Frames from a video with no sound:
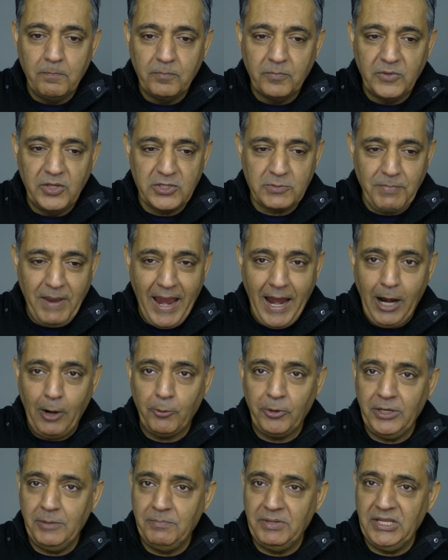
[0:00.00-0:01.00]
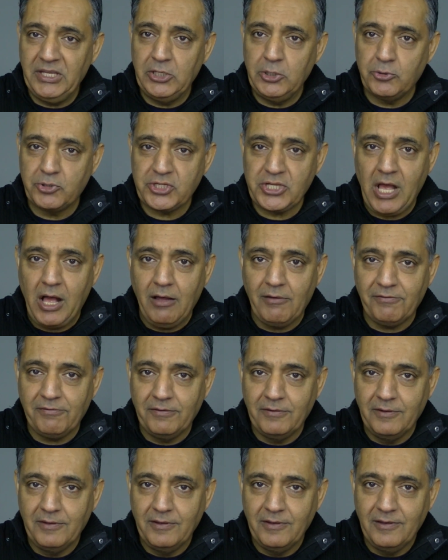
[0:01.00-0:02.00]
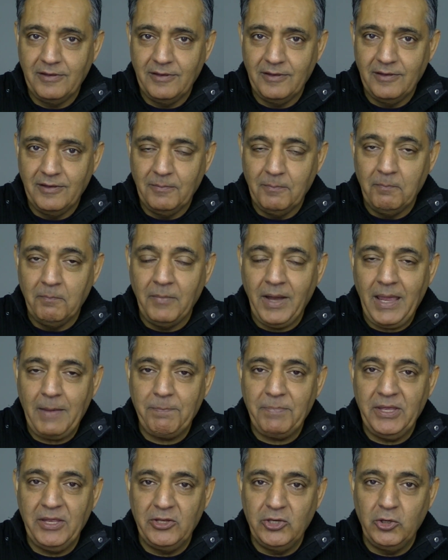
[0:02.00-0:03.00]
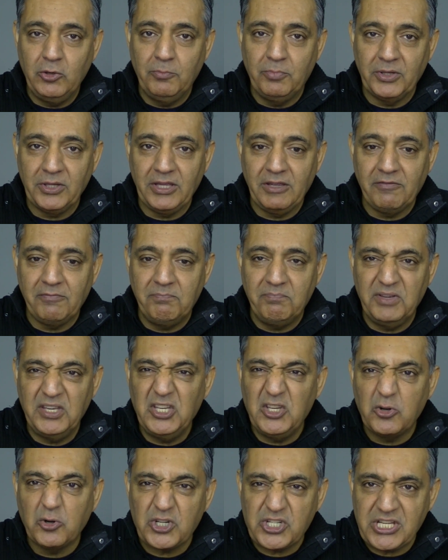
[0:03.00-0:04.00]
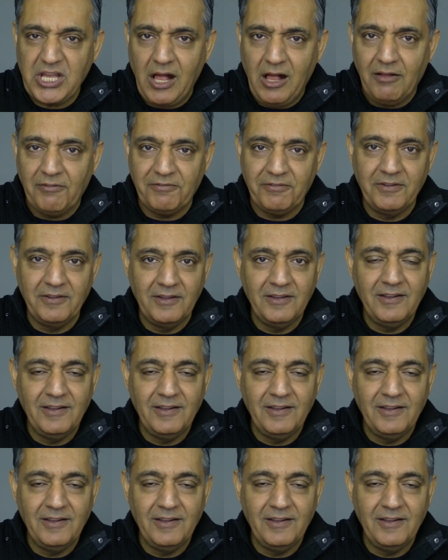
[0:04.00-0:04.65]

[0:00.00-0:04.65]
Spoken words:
this power in being yourself might be a new belief. Be yourself.